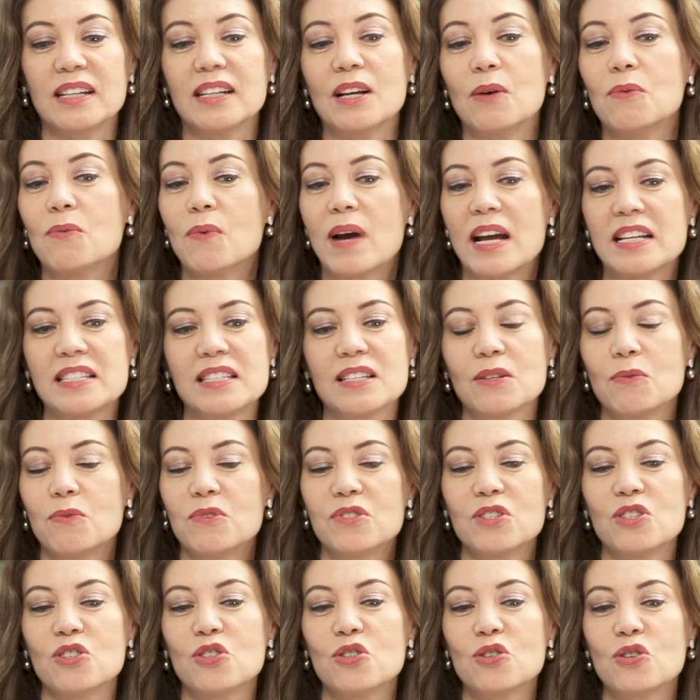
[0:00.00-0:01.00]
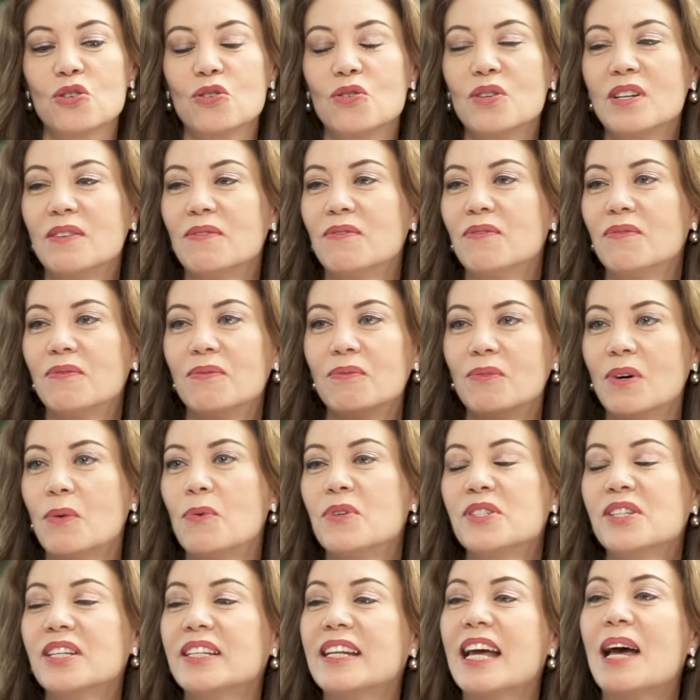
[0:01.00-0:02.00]
and I still wasn't sure if
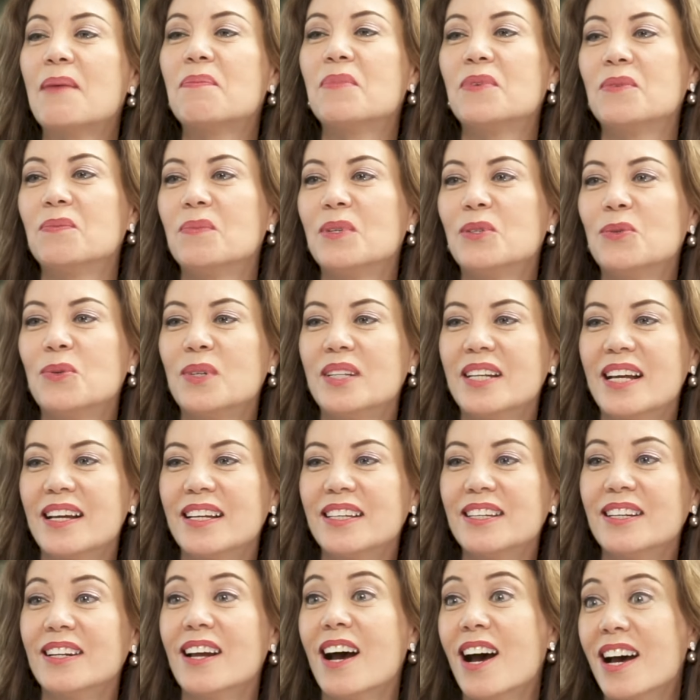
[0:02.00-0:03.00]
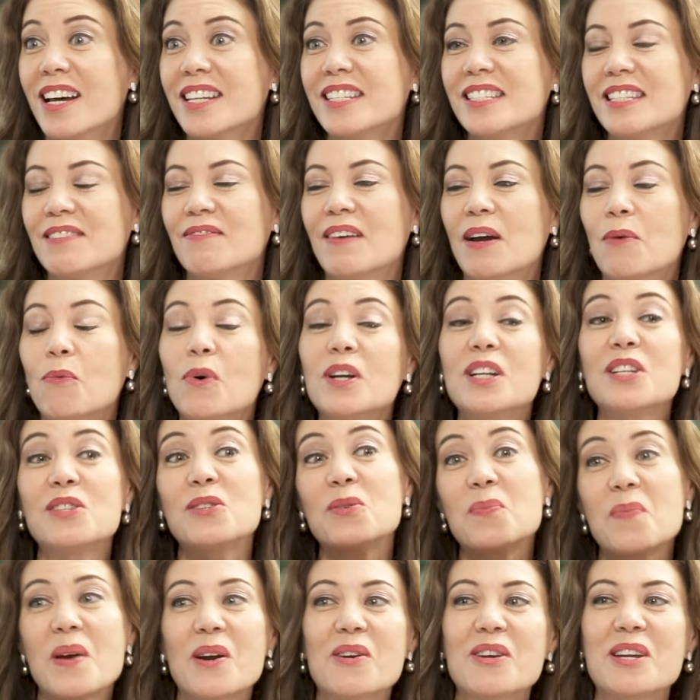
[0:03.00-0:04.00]
what was going to happen between us, if I
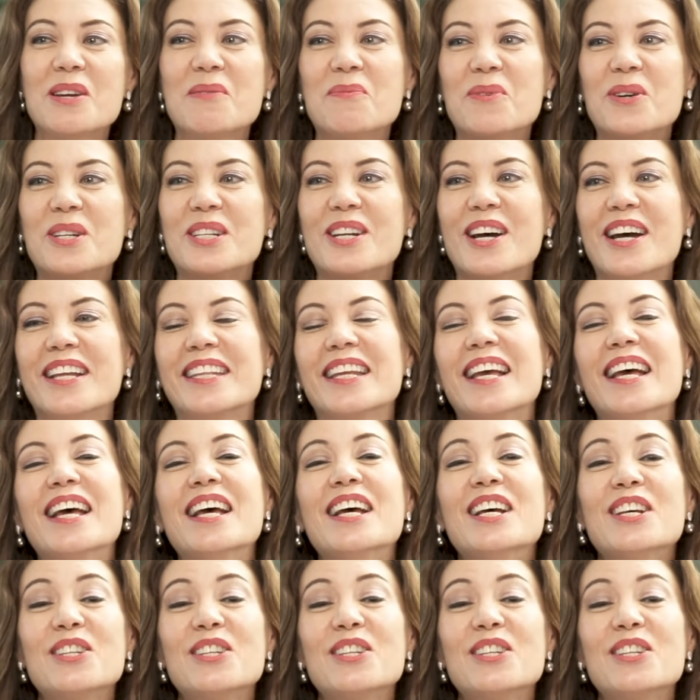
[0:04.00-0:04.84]
wanted to marry him or not.